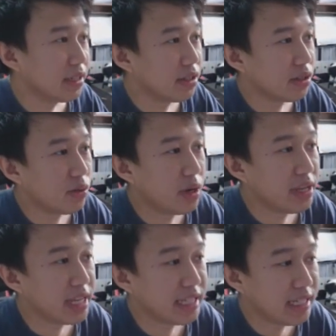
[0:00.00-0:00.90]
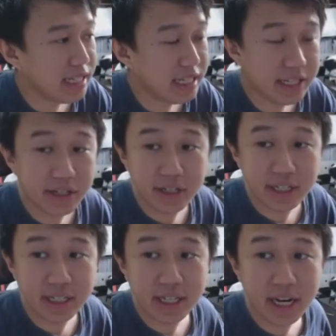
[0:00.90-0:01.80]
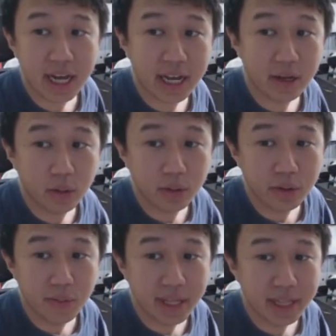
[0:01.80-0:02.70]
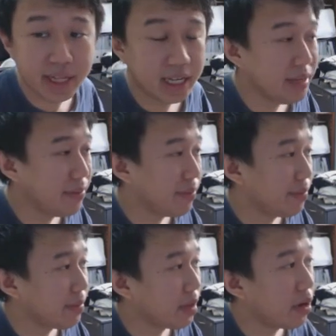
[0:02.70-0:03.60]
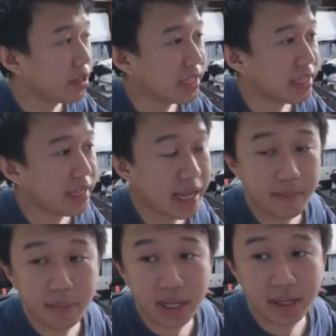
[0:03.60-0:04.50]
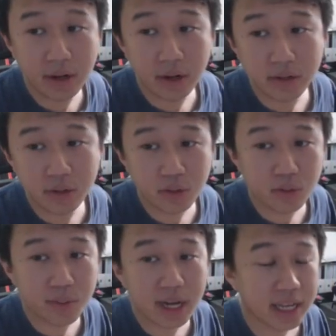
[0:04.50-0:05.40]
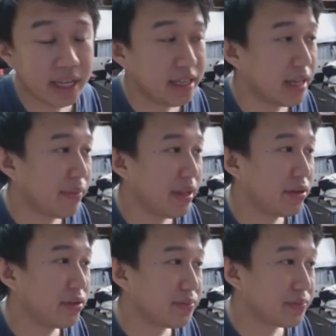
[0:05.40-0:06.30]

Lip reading: So what you can see here is that I automatically got the template onto my thumbnail,